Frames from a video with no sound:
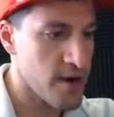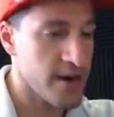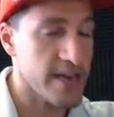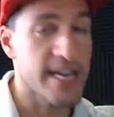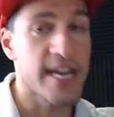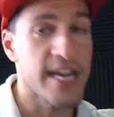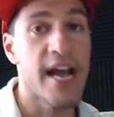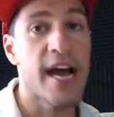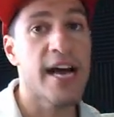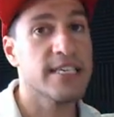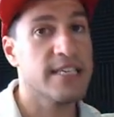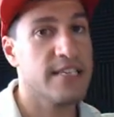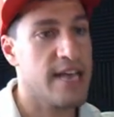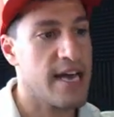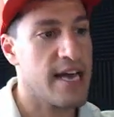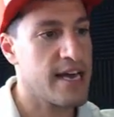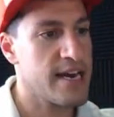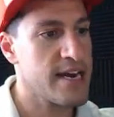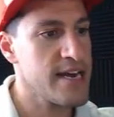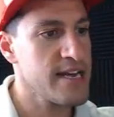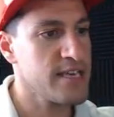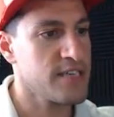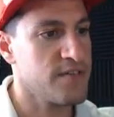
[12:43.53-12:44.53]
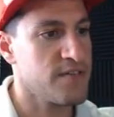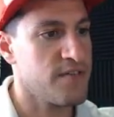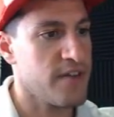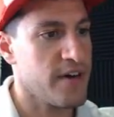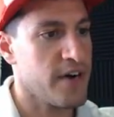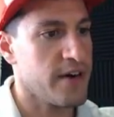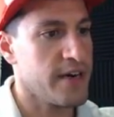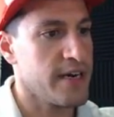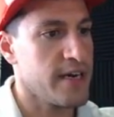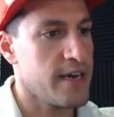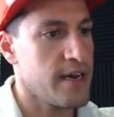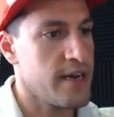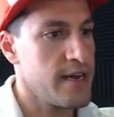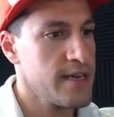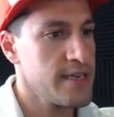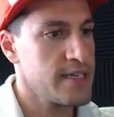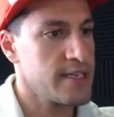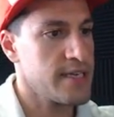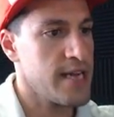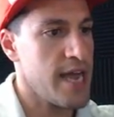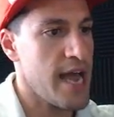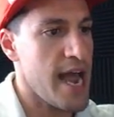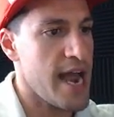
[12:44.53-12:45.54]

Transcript: Yes, that is. Very nice.